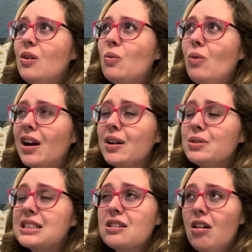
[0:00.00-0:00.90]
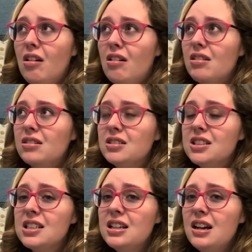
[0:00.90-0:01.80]
what it was
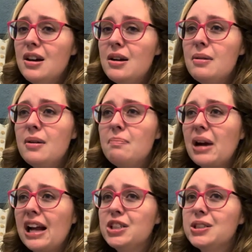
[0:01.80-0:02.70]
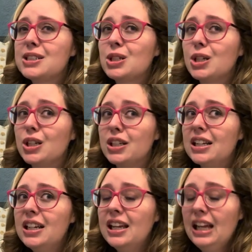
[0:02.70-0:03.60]
called, but I just
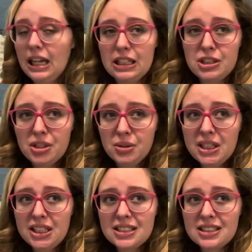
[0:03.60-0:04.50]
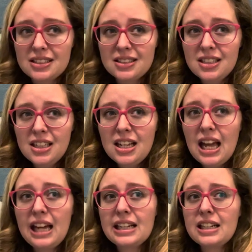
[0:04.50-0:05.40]
couldn't get into it.
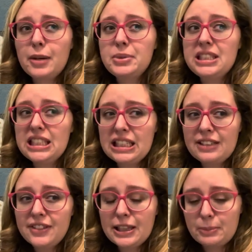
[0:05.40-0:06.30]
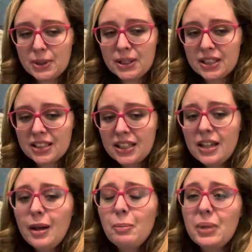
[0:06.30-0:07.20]
I ended up DNFing the book,
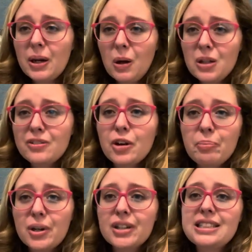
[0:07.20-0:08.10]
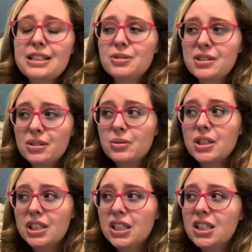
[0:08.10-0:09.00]
but all of her books sound so
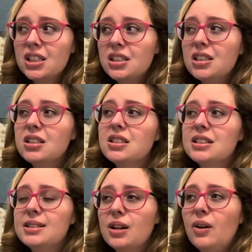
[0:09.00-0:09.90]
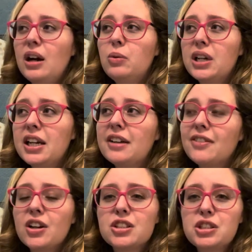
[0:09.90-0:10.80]
good. So I want to give
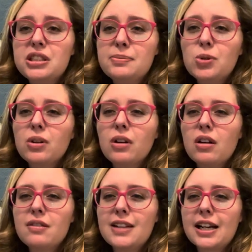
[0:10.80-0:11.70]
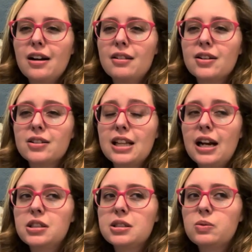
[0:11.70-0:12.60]
her, she's more of like an author that
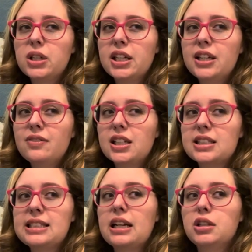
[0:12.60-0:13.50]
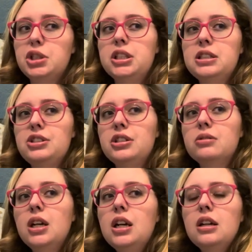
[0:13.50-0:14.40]
I just want to give like a second chance to.
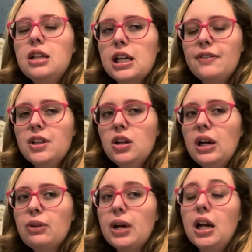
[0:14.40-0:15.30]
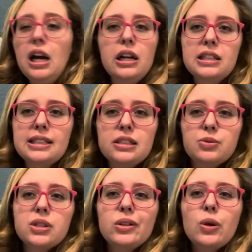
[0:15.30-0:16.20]
Like even though I read, I because it
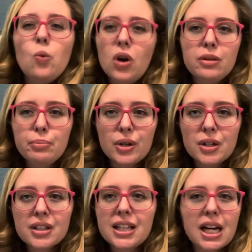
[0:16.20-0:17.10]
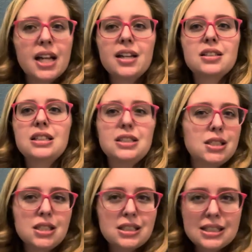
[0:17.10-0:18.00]
was only one book that I
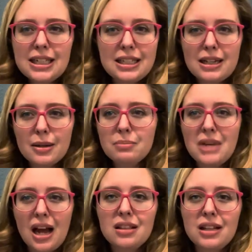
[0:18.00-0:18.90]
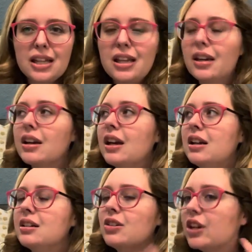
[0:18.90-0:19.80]
End up not liking
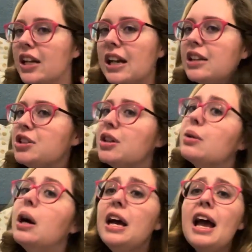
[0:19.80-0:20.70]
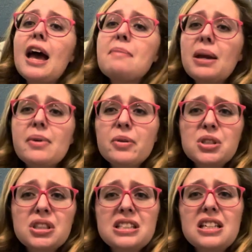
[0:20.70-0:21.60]
and couldn't get into. And maybe it
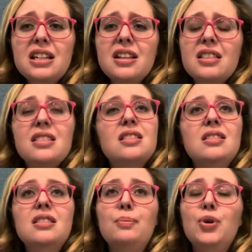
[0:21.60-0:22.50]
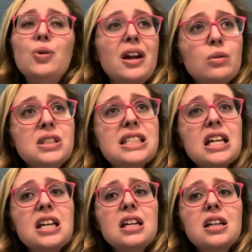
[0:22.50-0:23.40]
was just like the mood I was
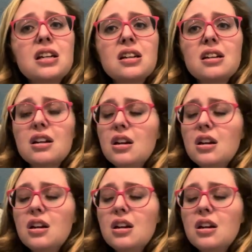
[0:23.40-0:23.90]
in